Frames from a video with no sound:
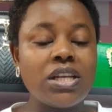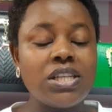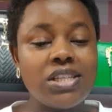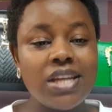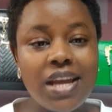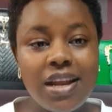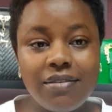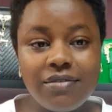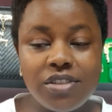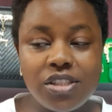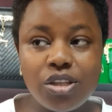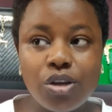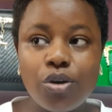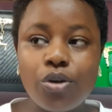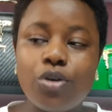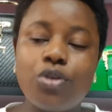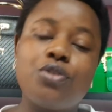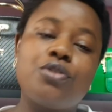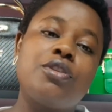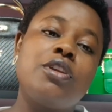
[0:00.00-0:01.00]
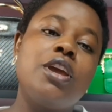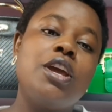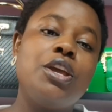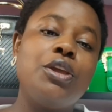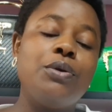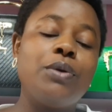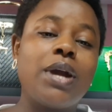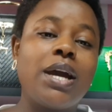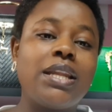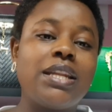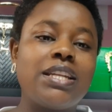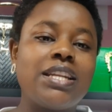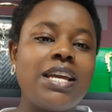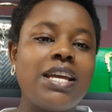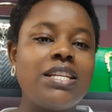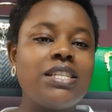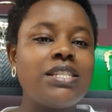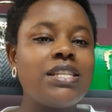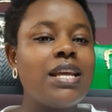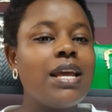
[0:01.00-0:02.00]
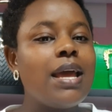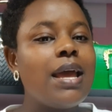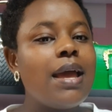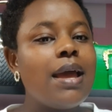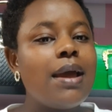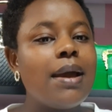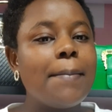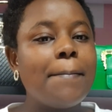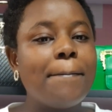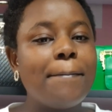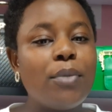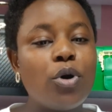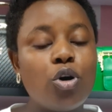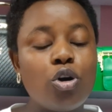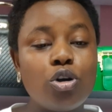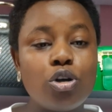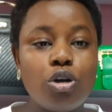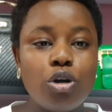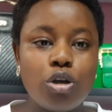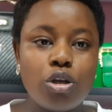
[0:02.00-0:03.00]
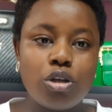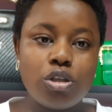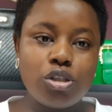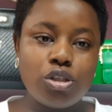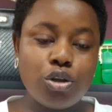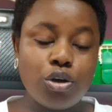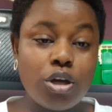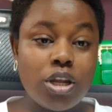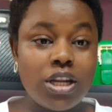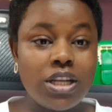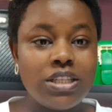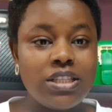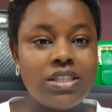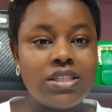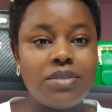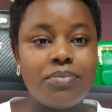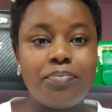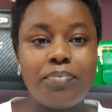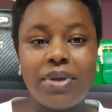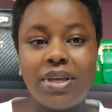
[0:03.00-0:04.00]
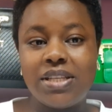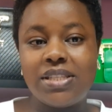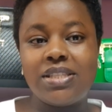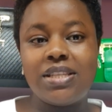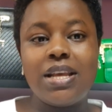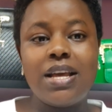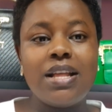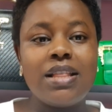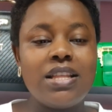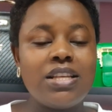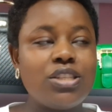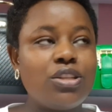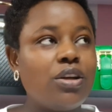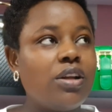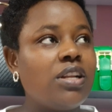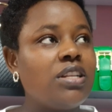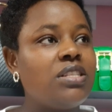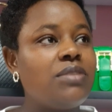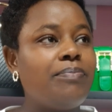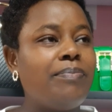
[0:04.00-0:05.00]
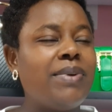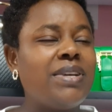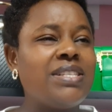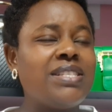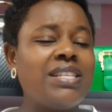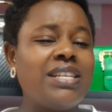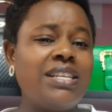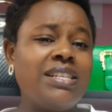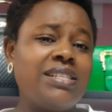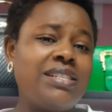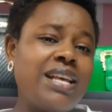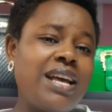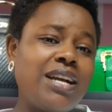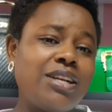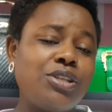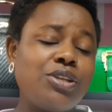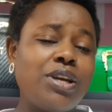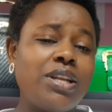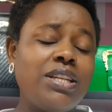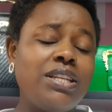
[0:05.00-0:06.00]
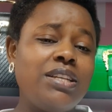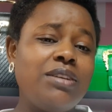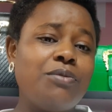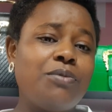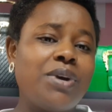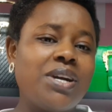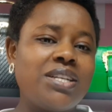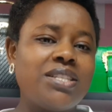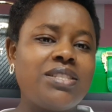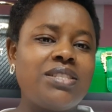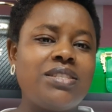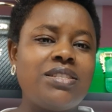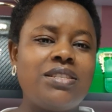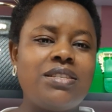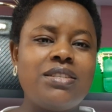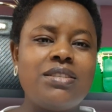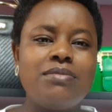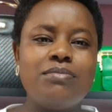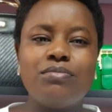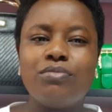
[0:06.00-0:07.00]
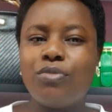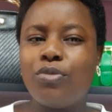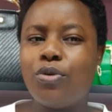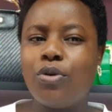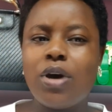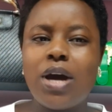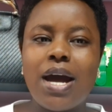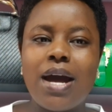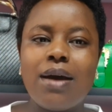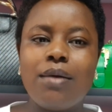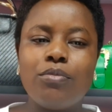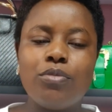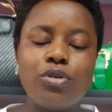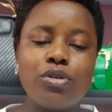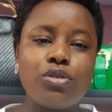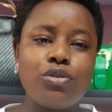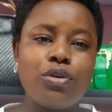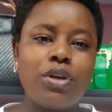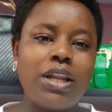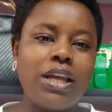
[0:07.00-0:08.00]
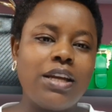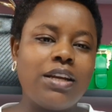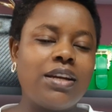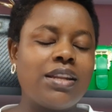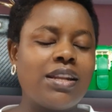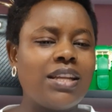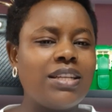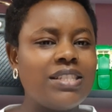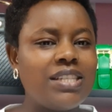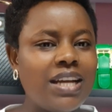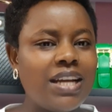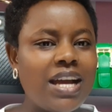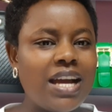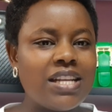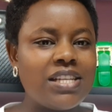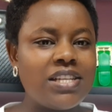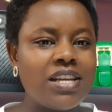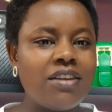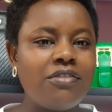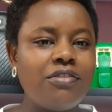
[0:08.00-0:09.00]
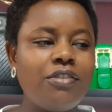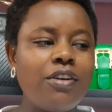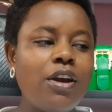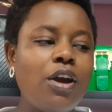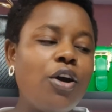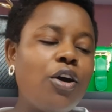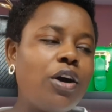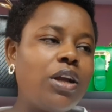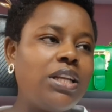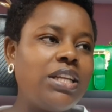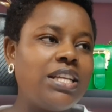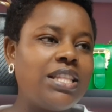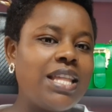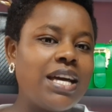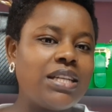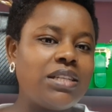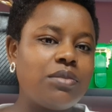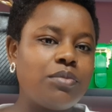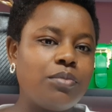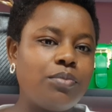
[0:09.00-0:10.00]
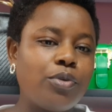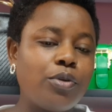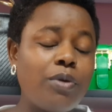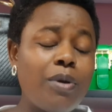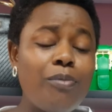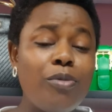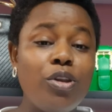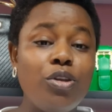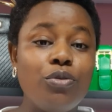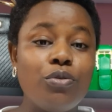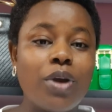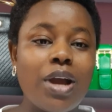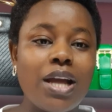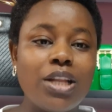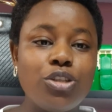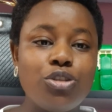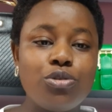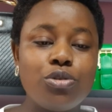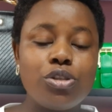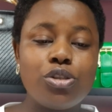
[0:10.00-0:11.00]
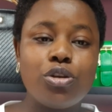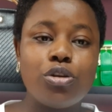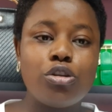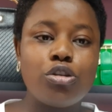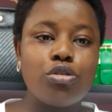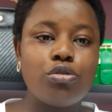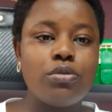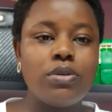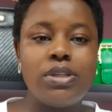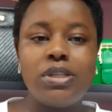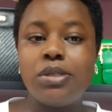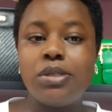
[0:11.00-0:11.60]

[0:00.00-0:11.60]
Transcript: shelves, or you can rent more storage space. The storage space is actually works more so like renting a shelf, only that probably you can choose not